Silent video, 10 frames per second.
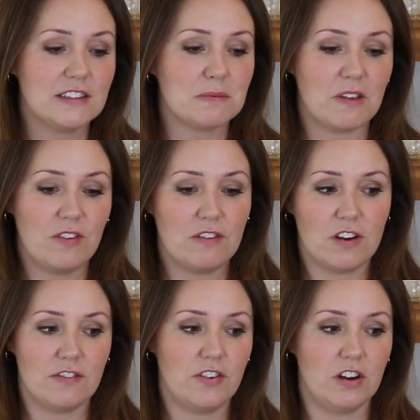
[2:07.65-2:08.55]
It's my
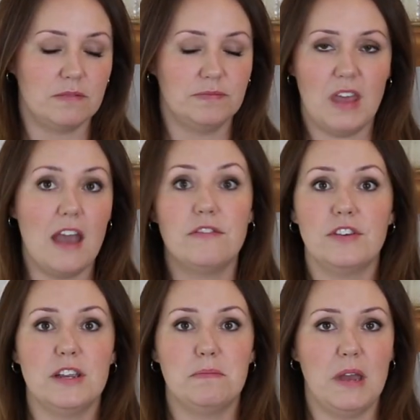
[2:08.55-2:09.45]
favorite for
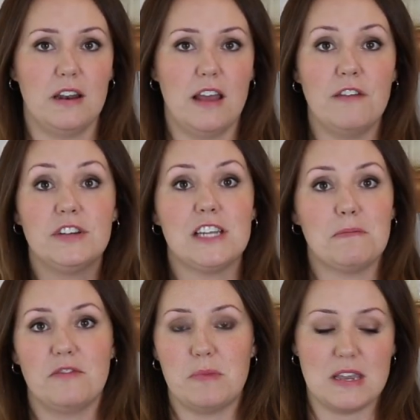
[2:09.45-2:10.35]
every
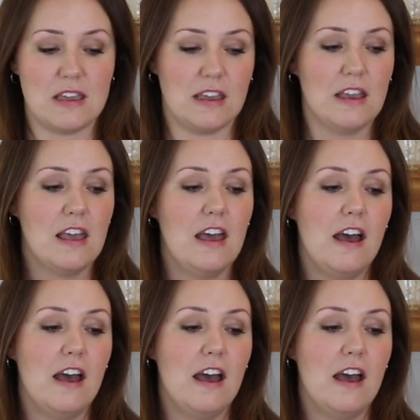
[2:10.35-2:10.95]
type of baking.